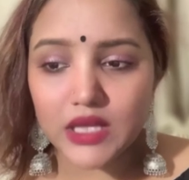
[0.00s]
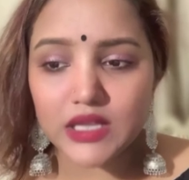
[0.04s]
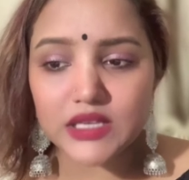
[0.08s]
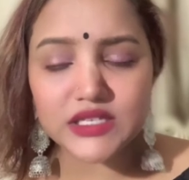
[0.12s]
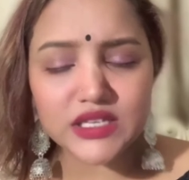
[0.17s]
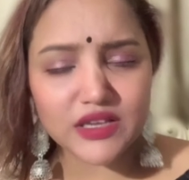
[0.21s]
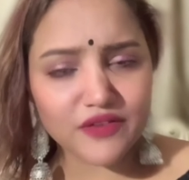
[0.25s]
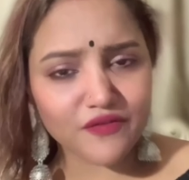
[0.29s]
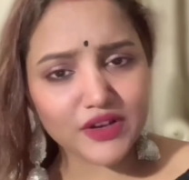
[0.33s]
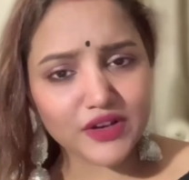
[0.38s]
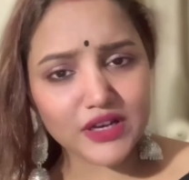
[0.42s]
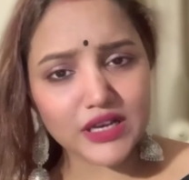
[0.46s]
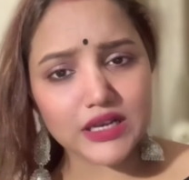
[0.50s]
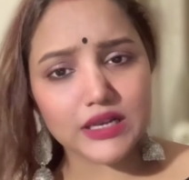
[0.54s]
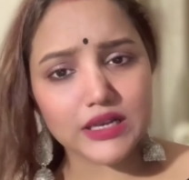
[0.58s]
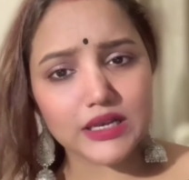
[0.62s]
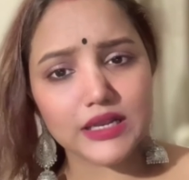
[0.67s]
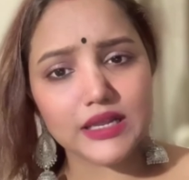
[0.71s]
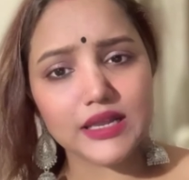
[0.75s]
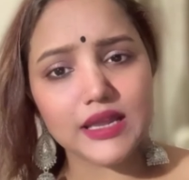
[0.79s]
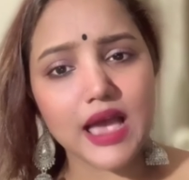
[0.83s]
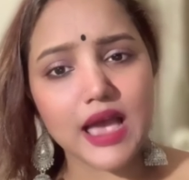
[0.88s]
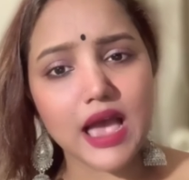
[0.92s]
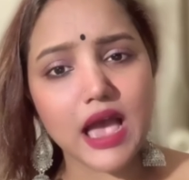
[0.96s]

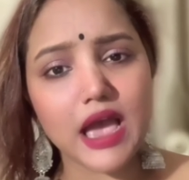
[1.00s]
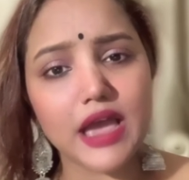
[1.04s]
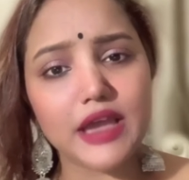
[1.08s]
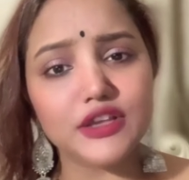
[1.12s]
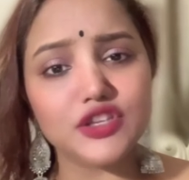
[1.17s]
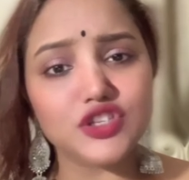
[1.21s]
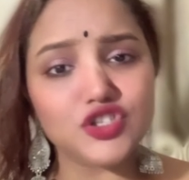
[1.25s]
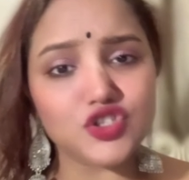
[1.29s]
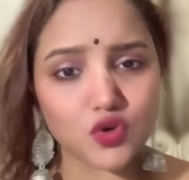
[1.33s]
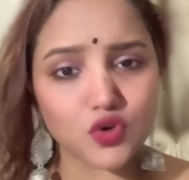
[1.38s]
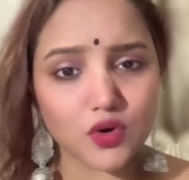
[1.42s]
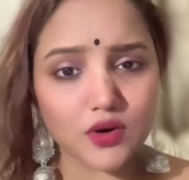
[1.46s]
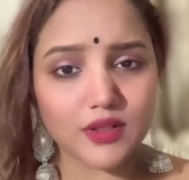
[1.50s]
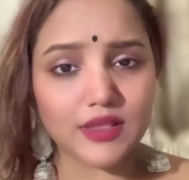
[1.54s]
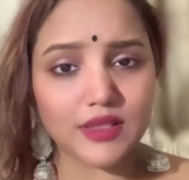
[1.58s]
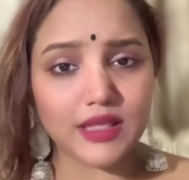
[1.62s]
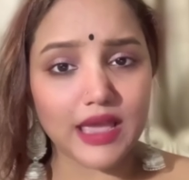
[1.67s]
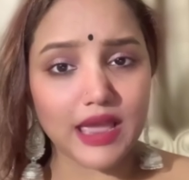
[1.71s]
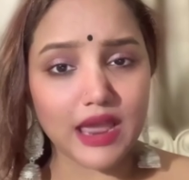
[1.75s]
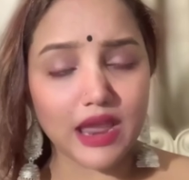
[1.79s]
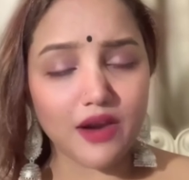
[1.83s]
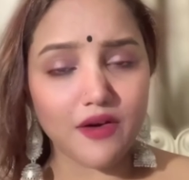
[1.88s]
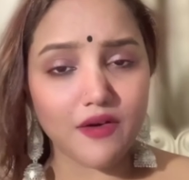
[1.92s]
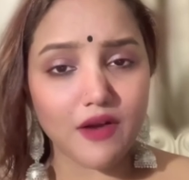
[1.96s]
definitely I stood
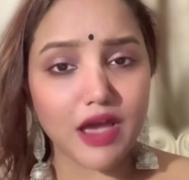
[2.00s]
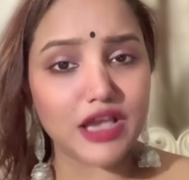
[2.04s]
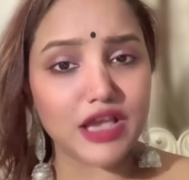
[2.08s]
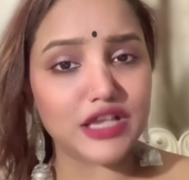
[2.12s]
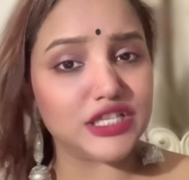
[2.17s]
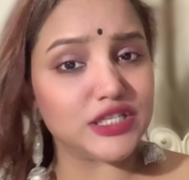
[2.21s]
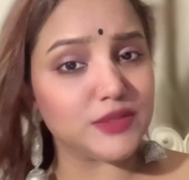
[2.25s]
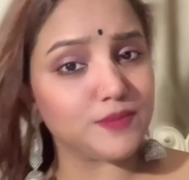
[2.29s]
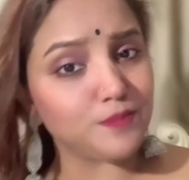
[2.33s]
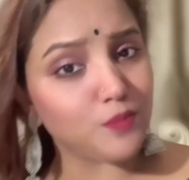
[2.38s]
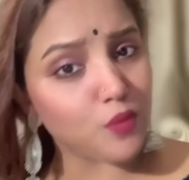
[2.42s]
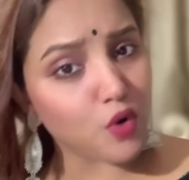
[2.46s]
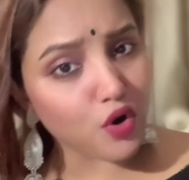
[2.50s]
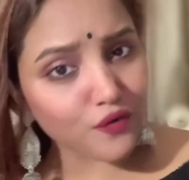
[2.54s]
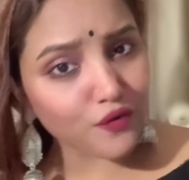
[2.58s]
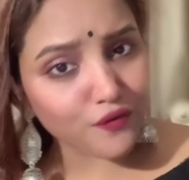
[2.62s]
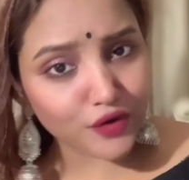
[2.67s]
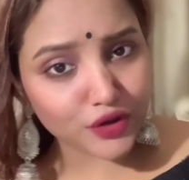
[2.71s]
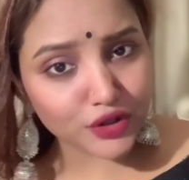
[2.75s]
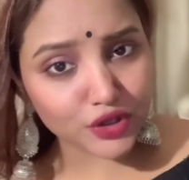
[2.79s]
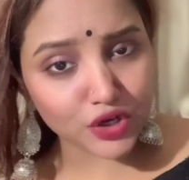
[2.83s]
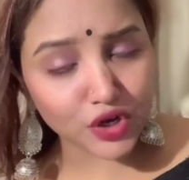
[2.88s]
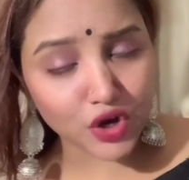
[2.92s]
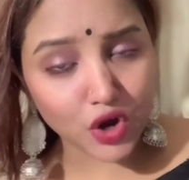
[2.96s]
there, I spoke
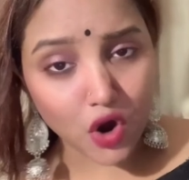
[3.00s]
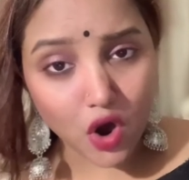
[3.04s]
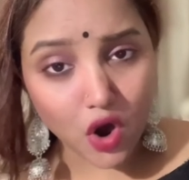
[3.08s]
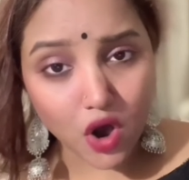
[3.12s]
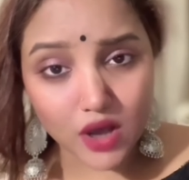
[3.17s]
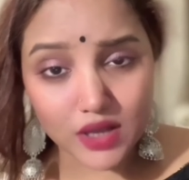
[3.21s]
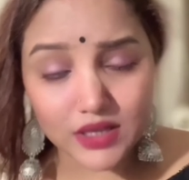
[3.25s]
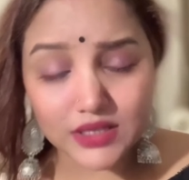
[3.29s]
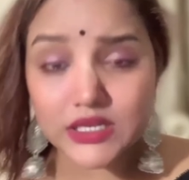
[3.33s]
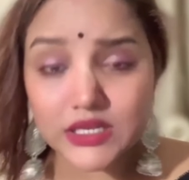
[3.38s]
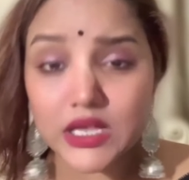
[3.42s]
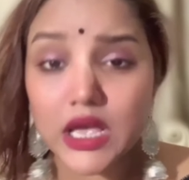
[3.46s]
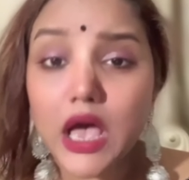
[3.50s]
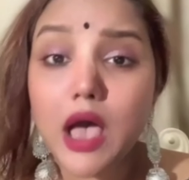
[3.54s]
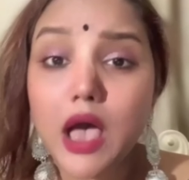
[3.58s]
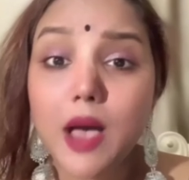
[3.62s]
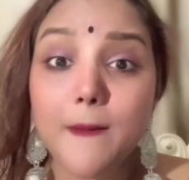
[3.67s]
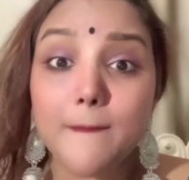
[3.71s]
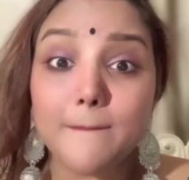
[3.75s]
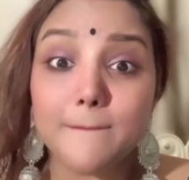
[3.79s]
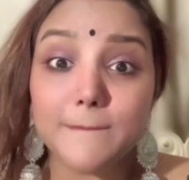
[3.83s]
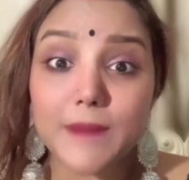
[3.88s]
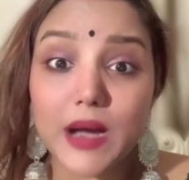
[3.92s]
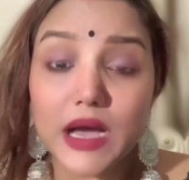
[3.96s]
for the cause,
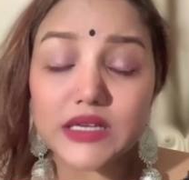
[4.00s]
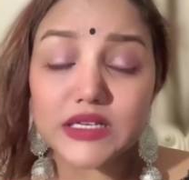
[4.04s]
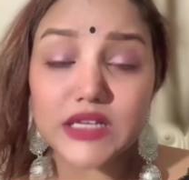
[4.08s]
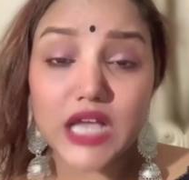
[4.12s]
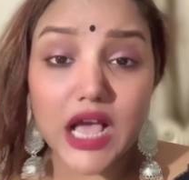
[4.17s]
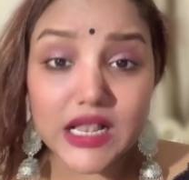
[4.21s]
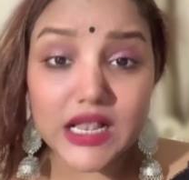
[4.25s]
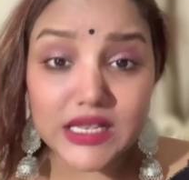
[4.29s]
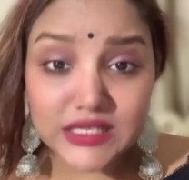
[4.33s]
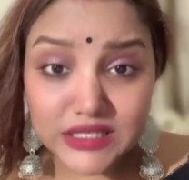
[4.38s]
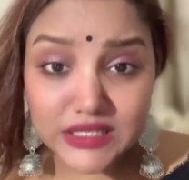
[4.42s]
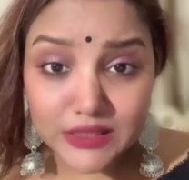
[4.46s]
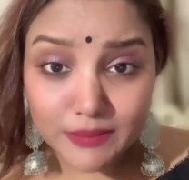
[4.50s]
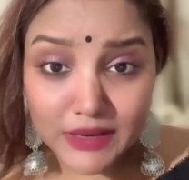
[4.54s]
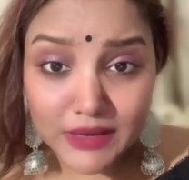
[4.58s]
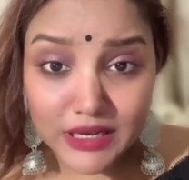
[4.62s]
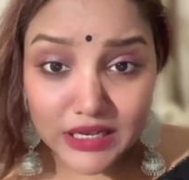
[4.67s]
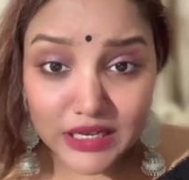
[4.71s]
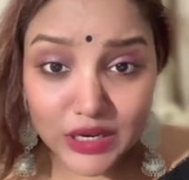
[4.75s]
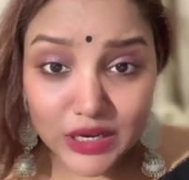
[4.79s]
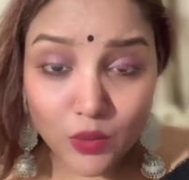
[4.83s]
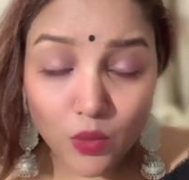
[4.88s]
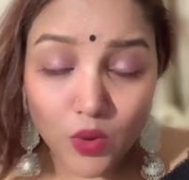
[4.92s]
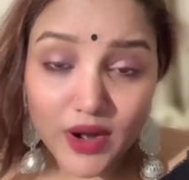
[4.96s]
but
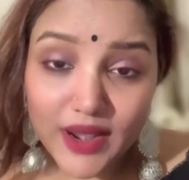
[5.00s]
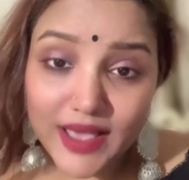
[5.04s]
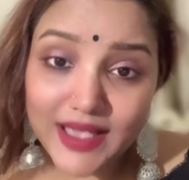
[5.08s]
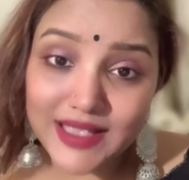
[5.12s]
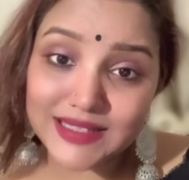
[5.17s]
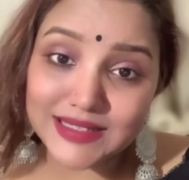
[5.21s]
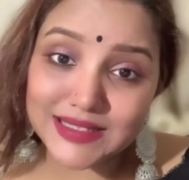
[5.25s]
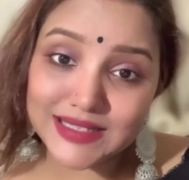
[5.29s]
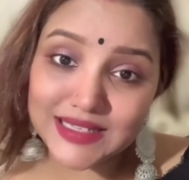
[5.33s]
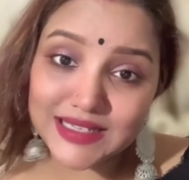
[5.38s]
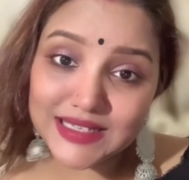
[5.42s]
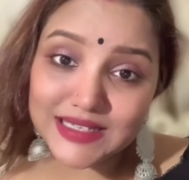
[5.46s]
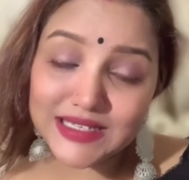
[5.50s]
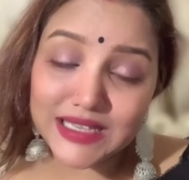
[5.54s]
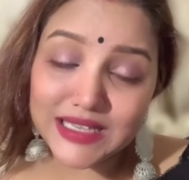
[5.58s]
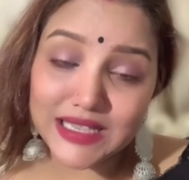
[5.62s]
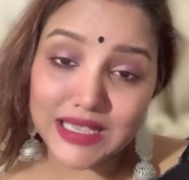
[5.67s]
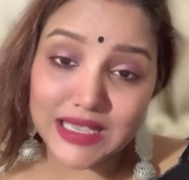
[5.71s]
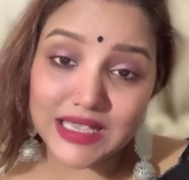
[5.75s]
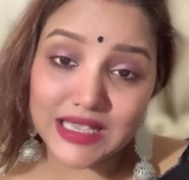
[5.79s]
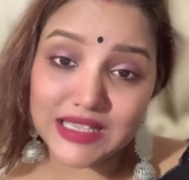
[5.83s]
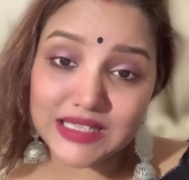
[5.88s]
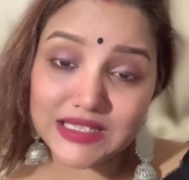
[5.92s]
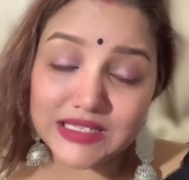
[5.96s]
ultimately what I did
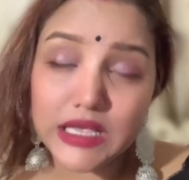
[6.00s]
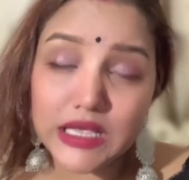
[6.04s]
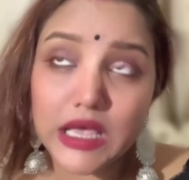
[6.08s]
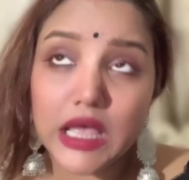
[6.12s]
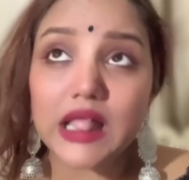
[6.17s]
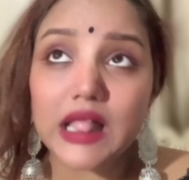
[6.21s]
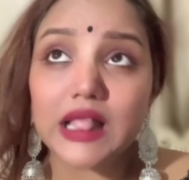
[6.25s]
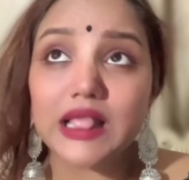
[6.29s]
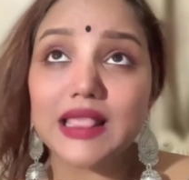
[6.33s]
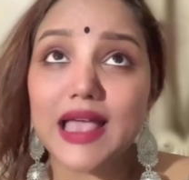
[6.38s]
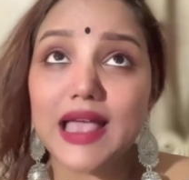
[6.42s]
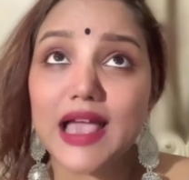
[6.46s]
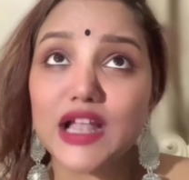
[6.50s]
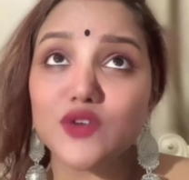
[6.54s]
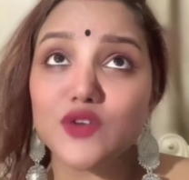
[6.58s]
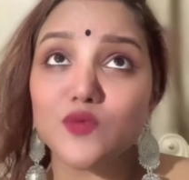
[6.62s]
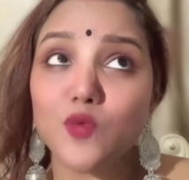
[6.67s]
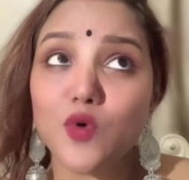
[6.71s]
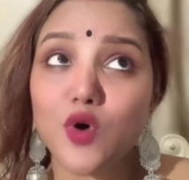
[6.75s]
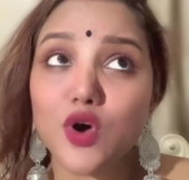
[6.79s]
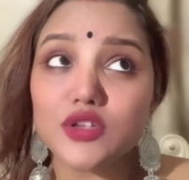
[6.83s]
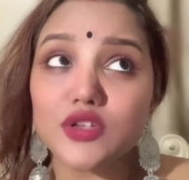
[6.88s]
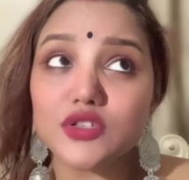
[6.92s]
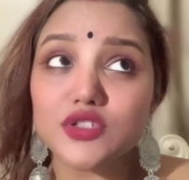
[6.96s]
is that
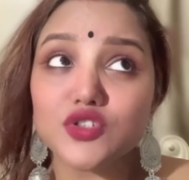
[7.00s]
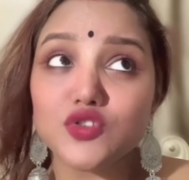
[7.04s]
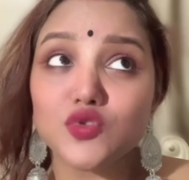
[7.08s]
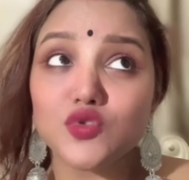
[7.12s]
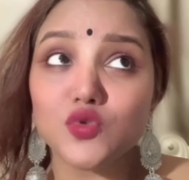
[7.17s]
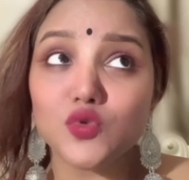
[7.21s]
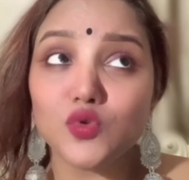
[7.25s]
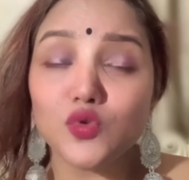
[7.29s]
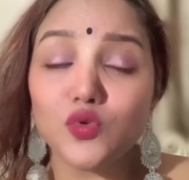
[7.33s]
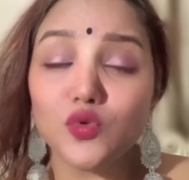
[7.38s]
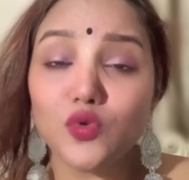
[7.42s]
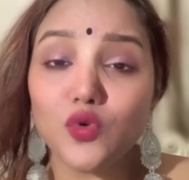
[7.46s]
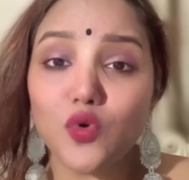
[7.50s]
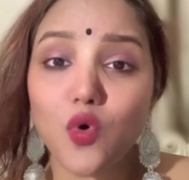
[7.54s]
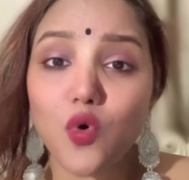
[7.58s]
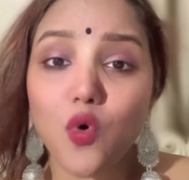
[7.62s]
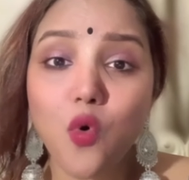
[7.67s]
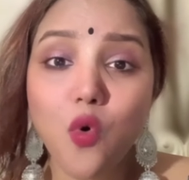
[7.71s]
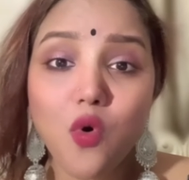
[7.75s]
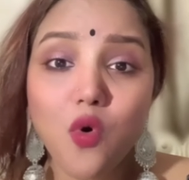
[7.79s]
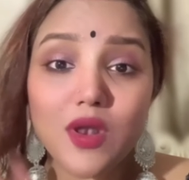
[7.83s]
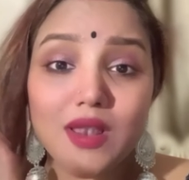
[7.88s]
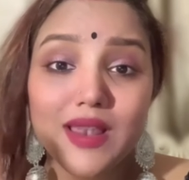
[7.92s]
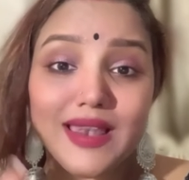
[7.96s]
was to
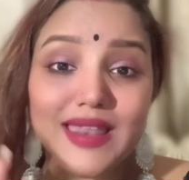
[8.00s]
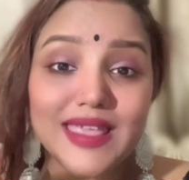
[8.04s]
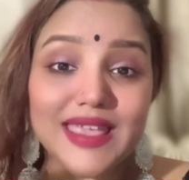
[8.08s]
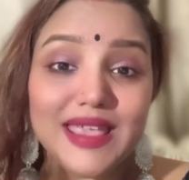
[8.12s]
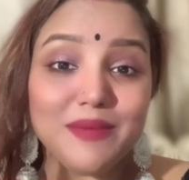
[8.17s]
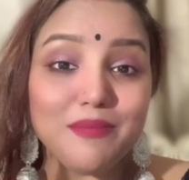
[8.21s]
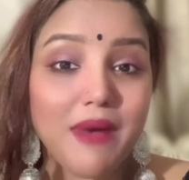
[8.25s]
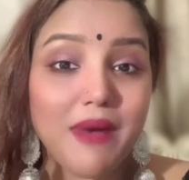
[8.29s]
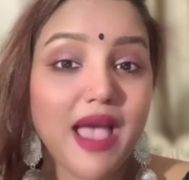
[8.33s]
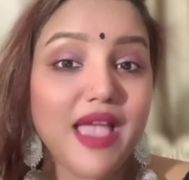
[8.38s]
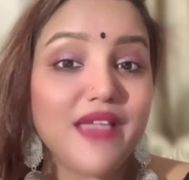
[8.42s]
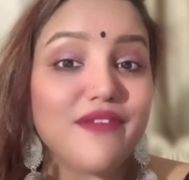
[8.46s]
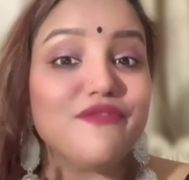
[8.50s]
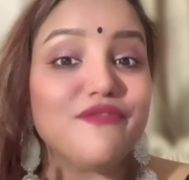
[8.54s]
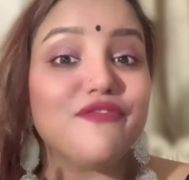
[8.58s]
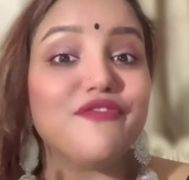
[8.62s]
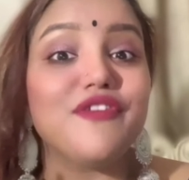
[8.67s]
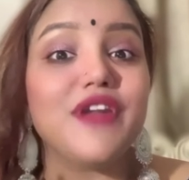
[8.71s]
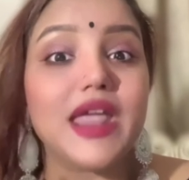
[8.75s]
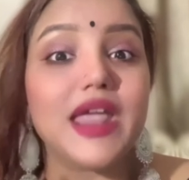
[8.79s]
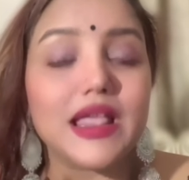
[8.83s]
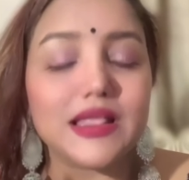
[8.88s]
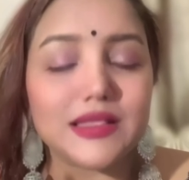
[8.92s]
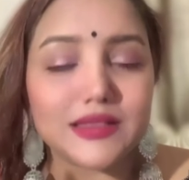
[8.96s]
only my
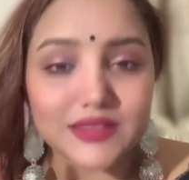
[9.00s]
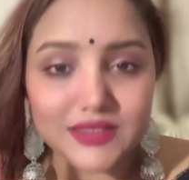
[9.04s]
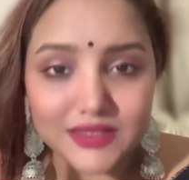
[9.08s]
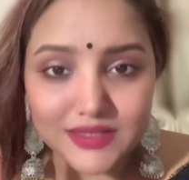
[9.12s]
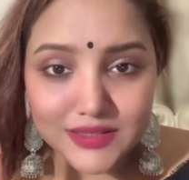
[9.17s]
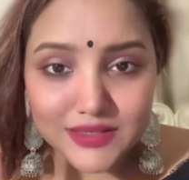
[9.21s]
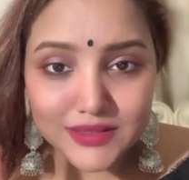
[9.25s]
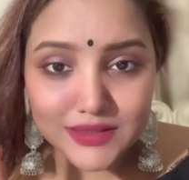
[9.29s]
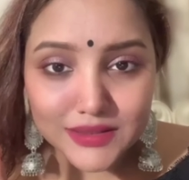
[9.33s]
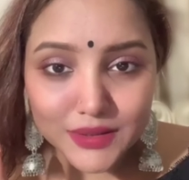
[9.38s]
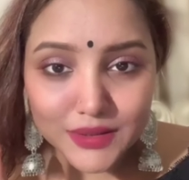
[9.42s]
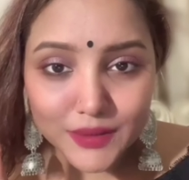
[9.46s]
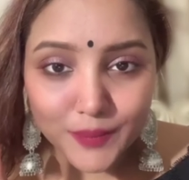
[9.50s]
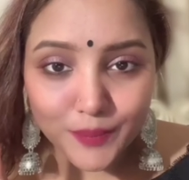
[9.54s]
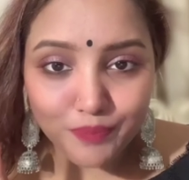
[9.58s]
friends.